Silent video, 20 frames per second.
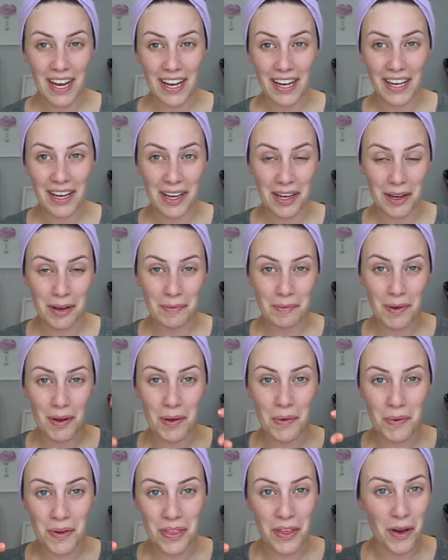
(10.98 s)
I
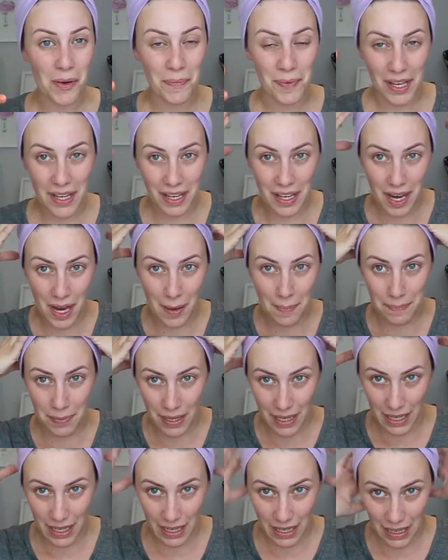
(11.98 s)
am without
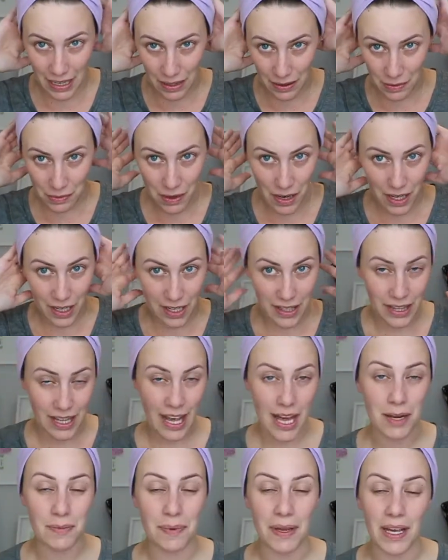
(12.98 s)
makeup and rocking the
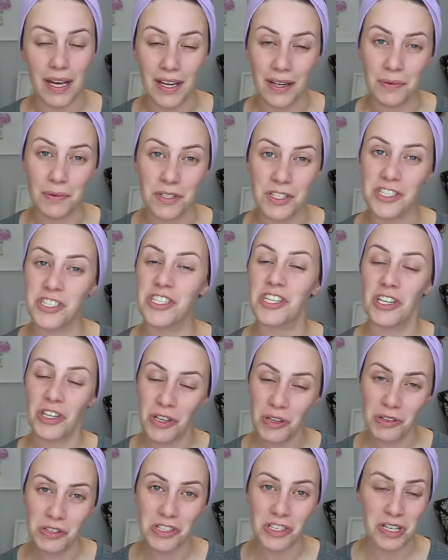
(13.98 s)
headband, which
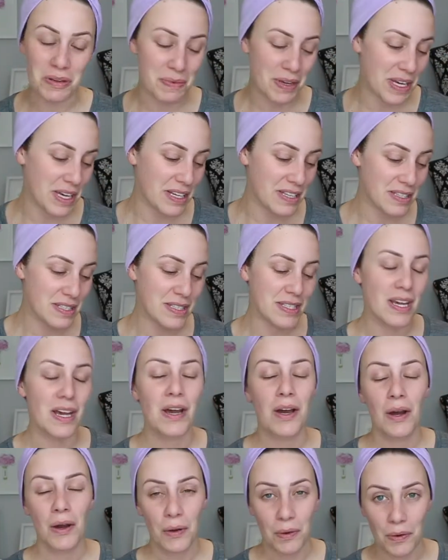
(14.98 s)
usually means
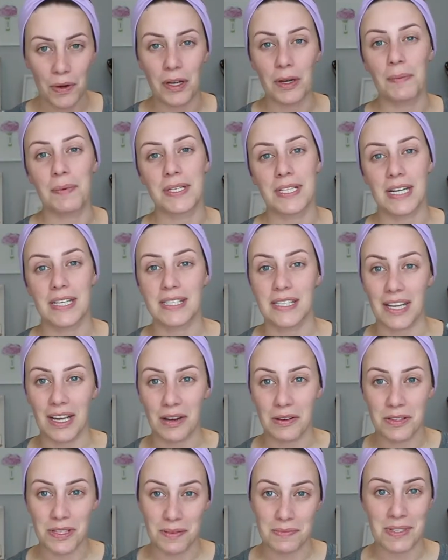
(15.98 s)
we're gonna be testing
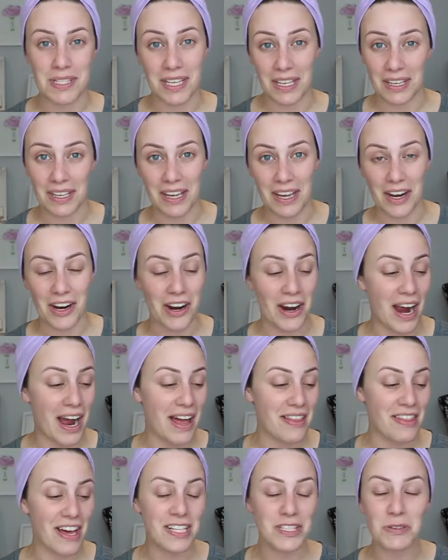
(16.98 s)
out some skincare,
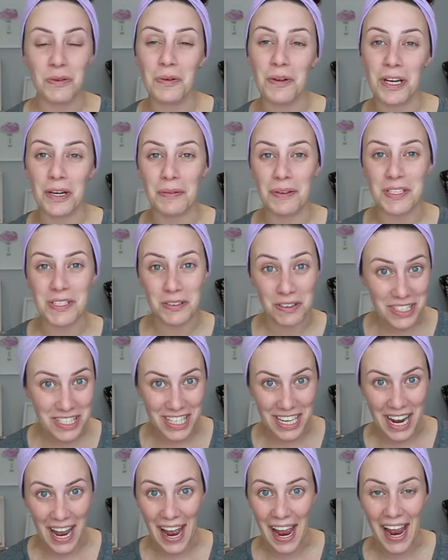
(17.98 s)
and that's what we're gonna be doing
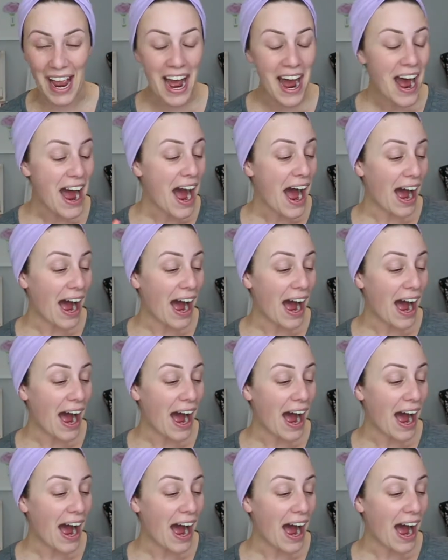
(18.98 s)
today.